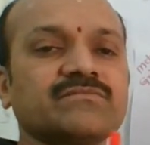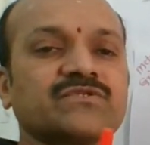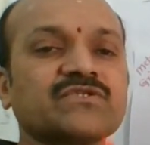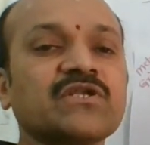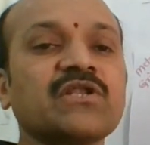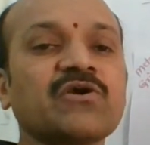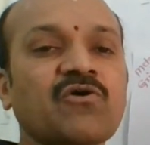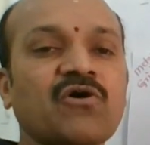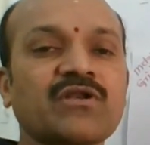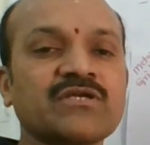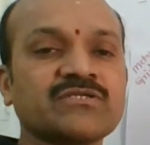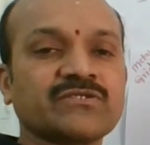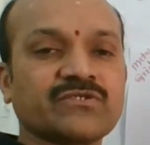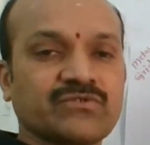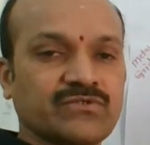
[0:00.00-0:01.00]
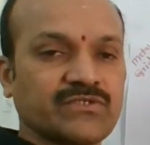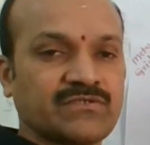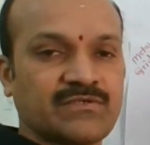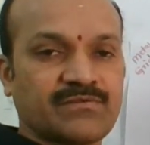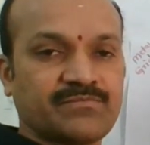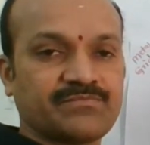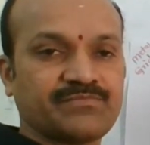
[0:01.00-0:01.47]
silicon is used.
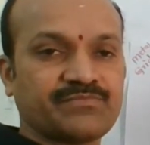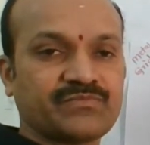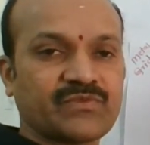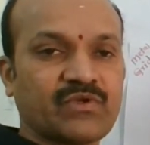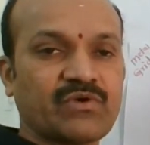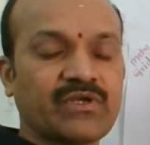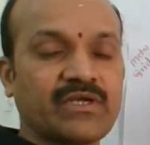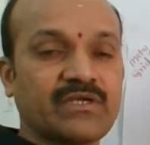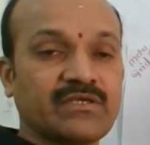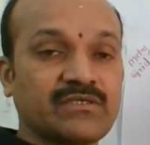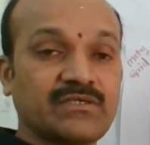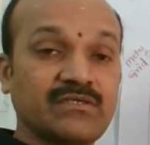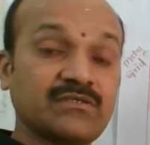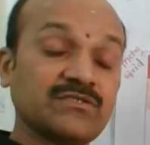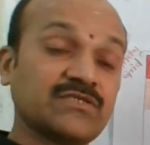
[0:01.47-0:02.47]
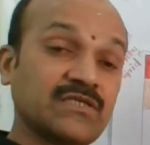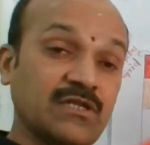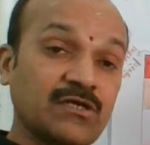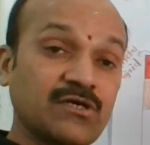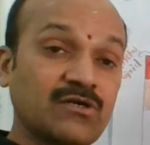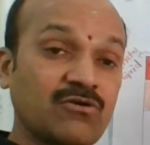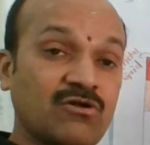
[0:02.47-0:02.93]
Okay, in
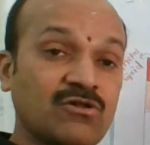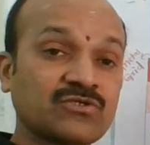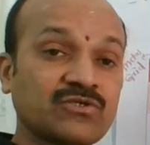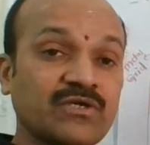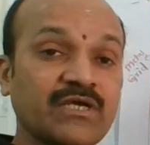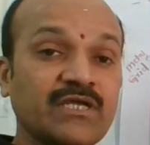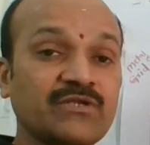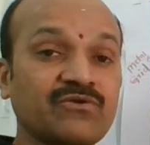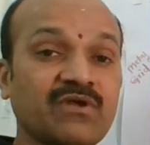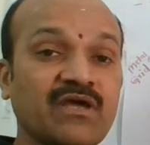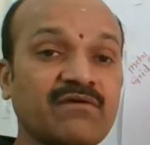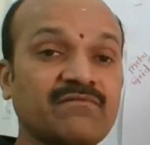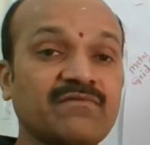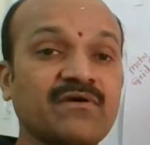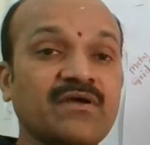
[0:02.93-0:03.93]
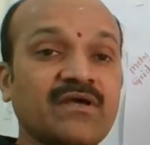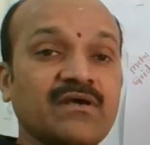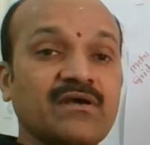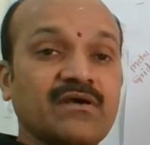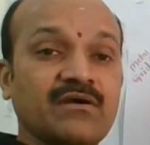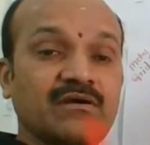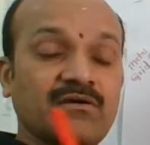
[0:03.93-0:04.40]
silicon also again you have
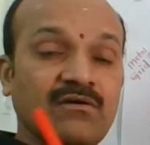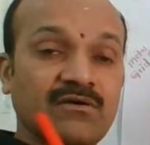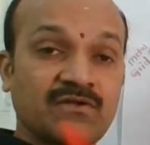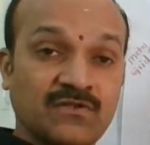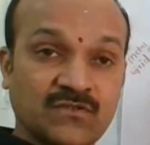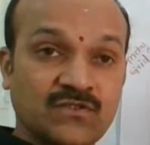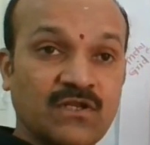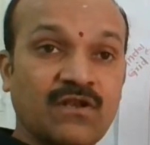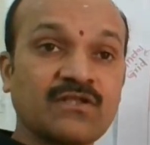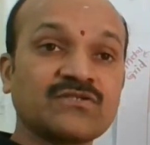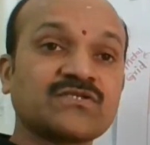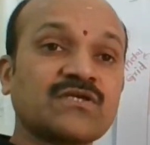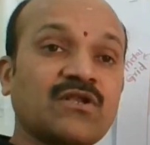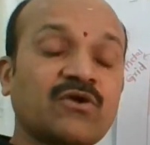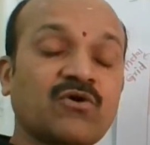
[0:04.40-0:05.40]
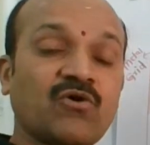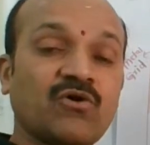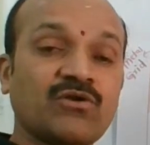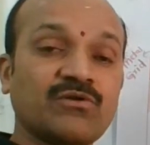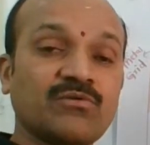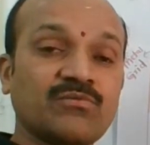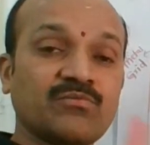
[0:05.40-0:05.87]
crystalline
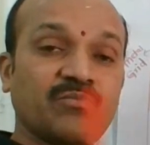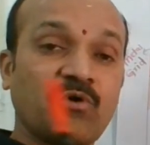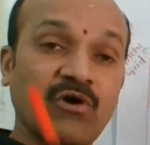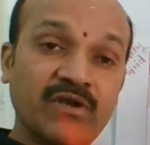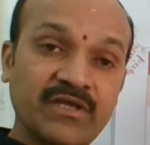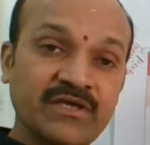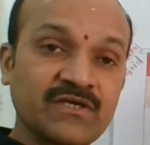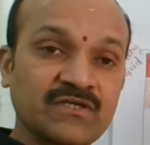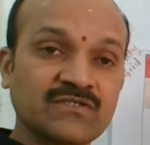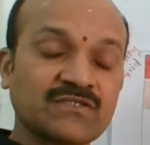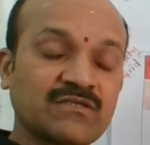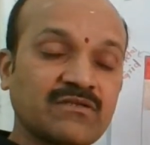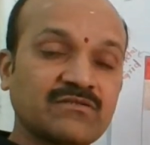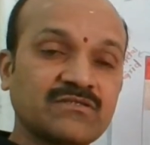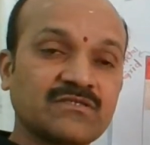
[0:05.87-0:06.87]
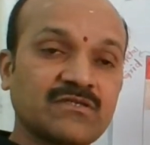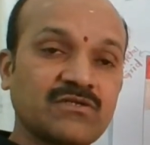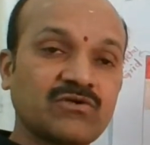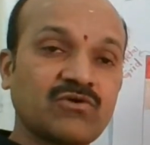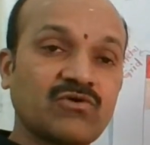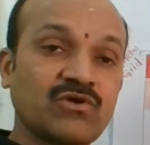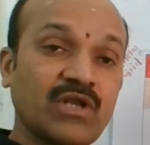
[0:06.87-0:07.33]
silicon, polycrystalline
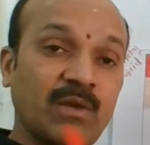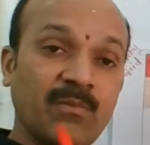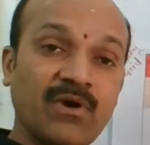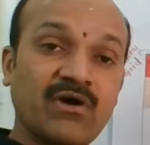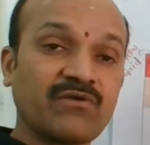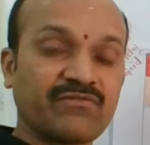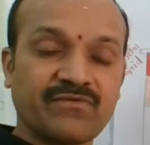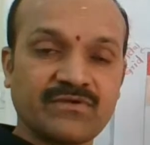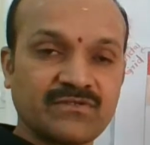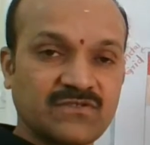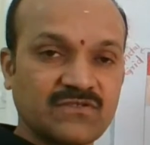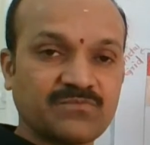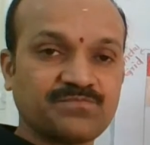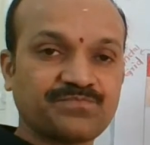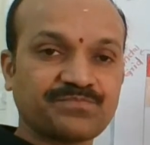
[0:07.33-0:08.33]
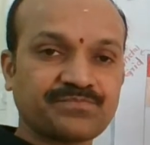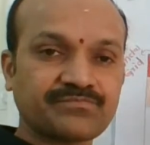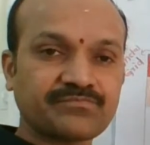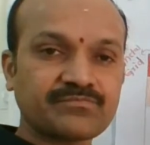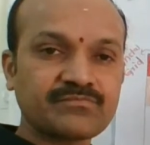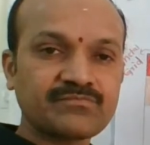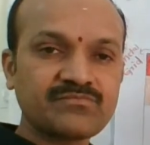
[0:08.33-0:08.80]
silicon, amorphous.
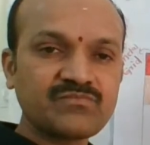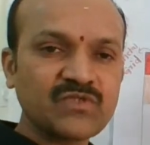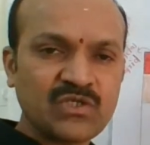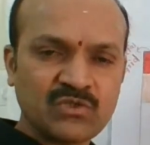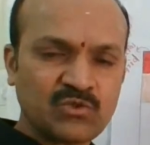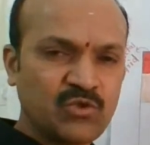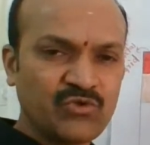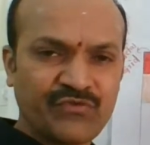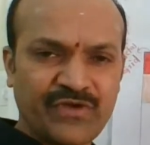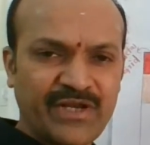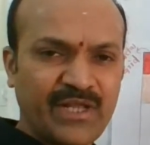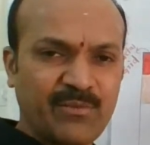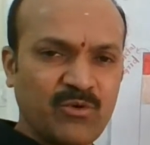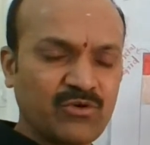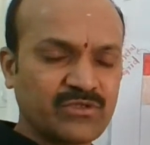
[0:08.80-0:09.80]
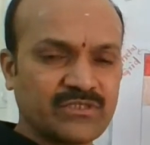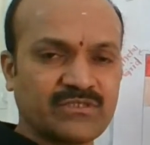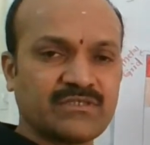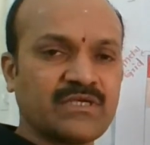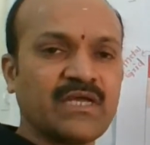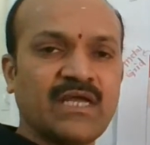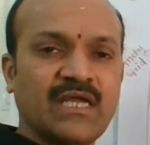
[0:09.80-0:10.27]
Don't worry about it.
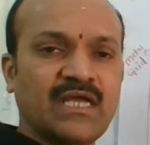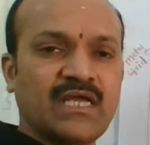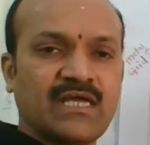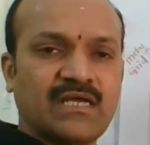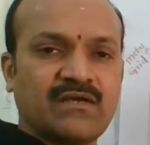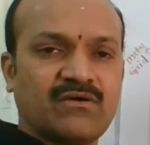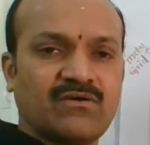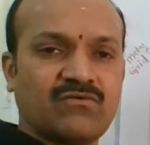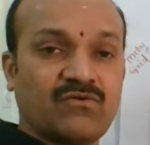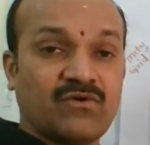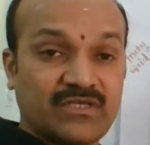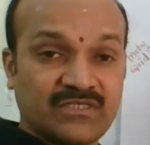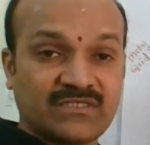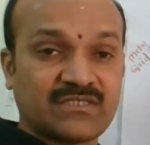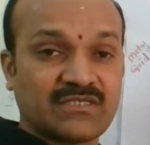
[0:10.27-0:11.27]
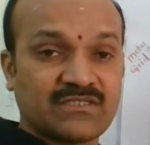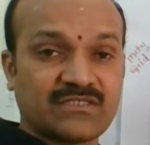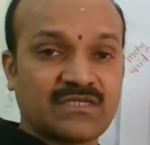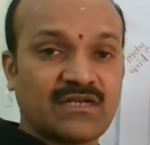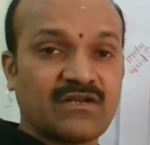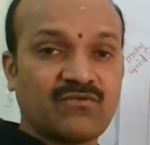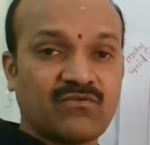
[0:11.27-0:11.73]
What is
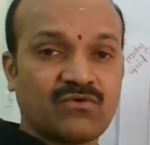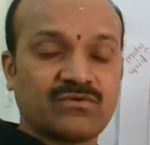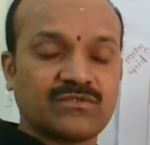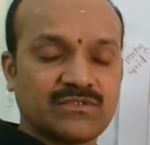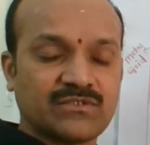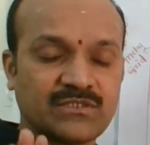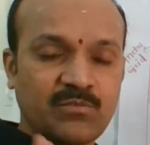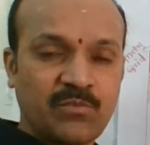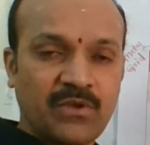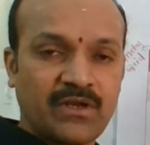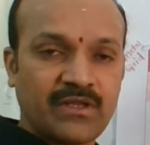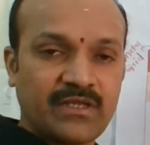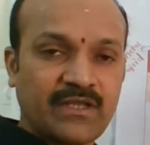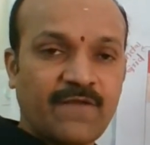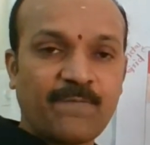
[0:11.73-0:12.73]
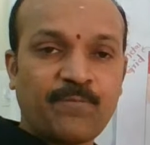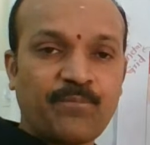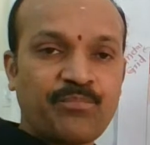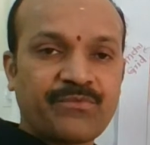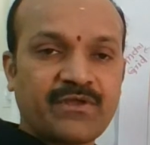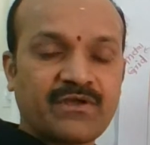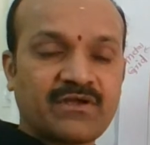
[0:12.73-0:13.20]
crystalline? Simply
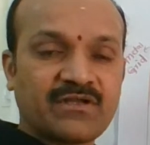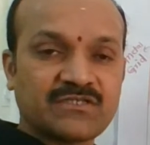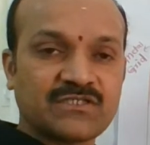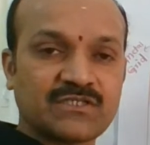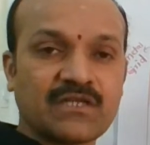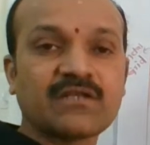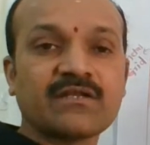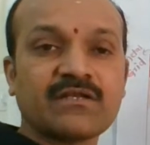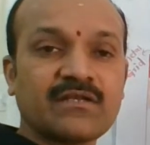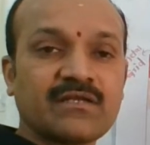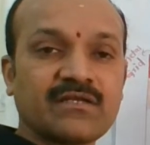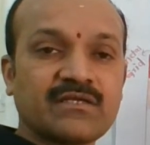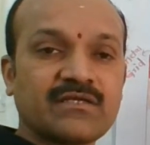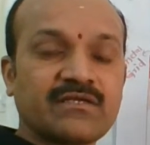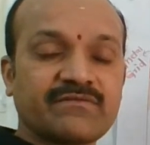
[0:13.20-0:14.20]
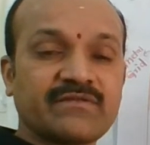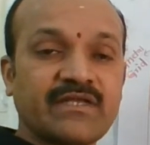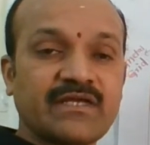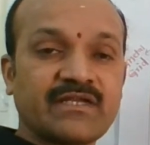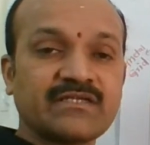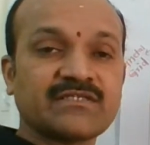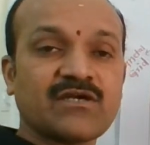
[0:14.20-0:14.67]
crystalline, if
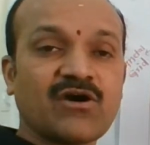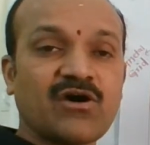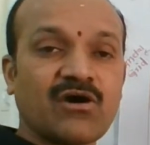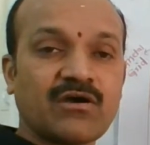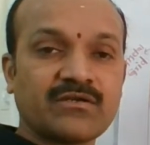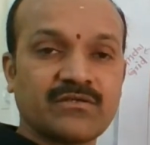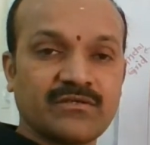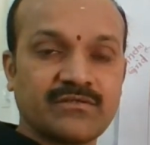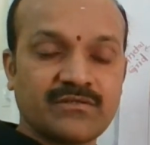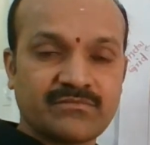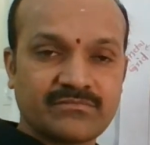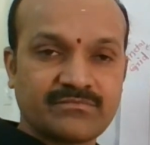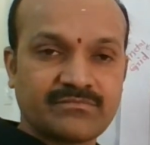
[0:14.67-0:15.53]
there is a order,